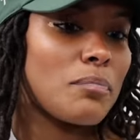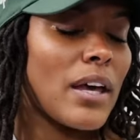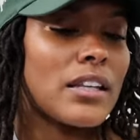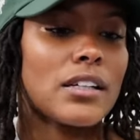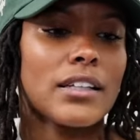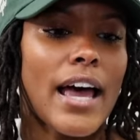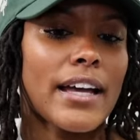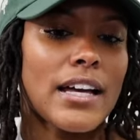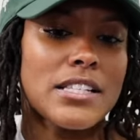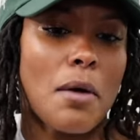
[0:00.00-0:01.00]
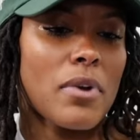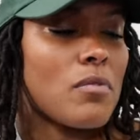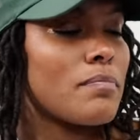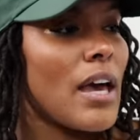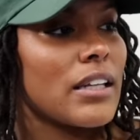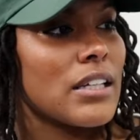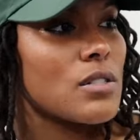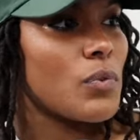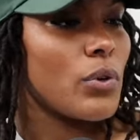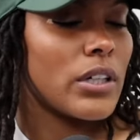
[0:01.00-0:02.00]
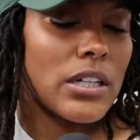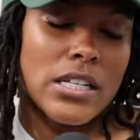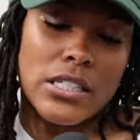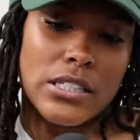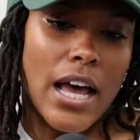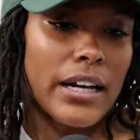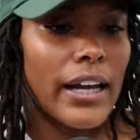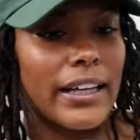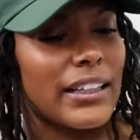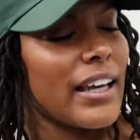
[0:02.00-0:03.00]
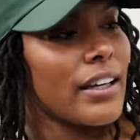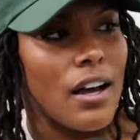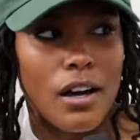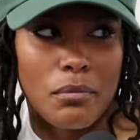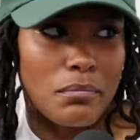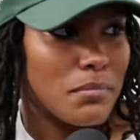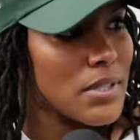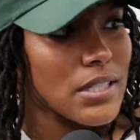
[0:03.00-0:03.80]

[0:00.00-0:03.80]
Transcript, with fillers: It may look like us coming up with melodies for it and us just kind of like laying hums